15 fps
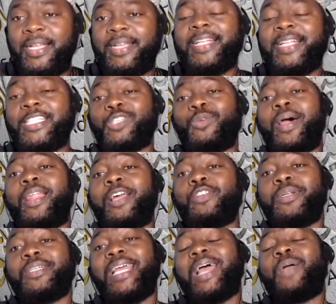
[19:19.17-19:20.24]
That is why Allah
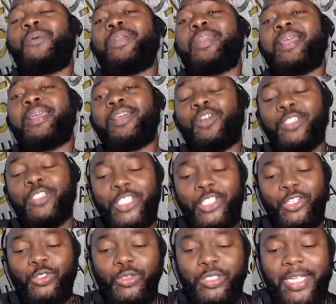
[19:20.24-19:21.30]
subhanahu wa ta'ala will
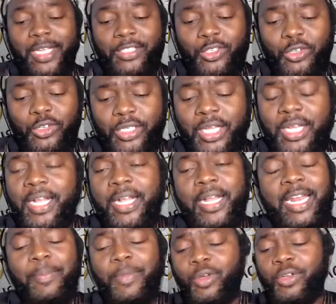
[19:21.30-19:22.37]
continue to test us.
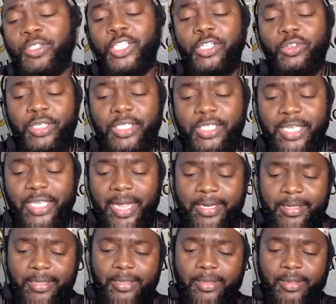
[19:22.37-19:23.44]
Let me continue this
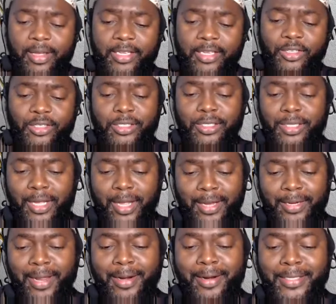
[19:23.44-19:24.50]
hadith. I
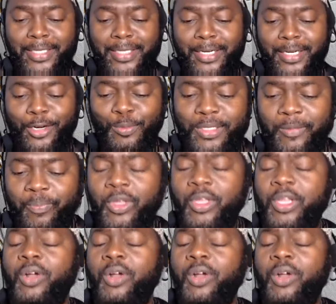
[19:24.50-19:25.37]
digress a little bit.